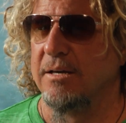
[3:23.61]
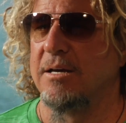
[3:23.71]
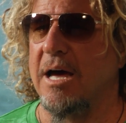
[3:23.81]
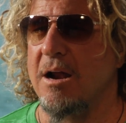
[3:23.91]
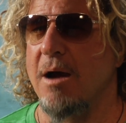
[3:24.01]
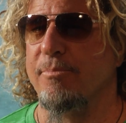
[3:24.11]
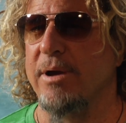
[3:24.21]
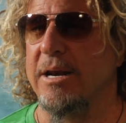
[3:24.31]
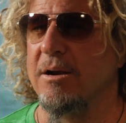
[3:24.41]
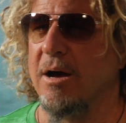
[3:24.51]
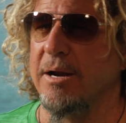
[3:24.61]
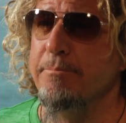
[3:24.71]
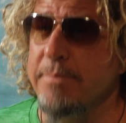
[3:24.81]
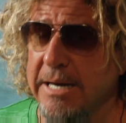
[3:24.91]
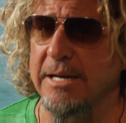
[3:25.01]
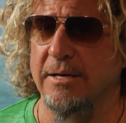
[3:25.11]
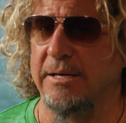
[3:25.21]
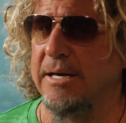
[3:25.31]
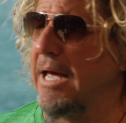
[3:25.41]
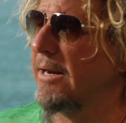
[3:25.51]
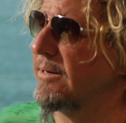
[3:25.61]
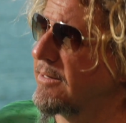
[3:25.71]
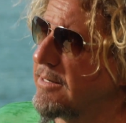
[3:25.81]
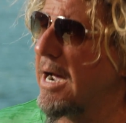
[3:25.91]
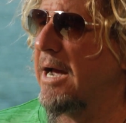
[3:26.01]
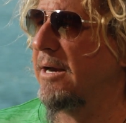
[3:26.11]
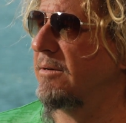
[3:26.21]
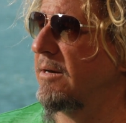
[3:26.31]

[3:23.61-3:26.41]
got operated on immediately, and died.